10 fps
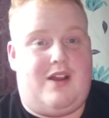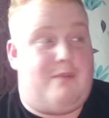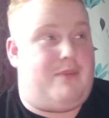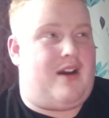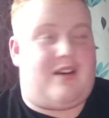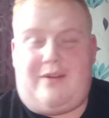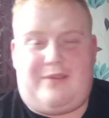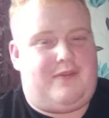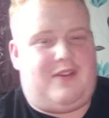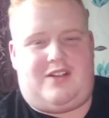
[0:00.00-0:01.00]
but I'd love to
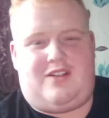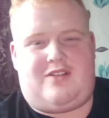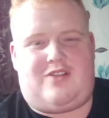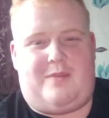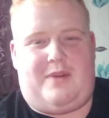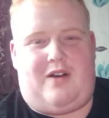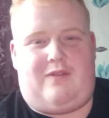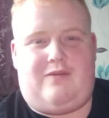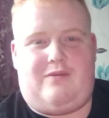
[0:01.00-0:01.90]
finish in the top half.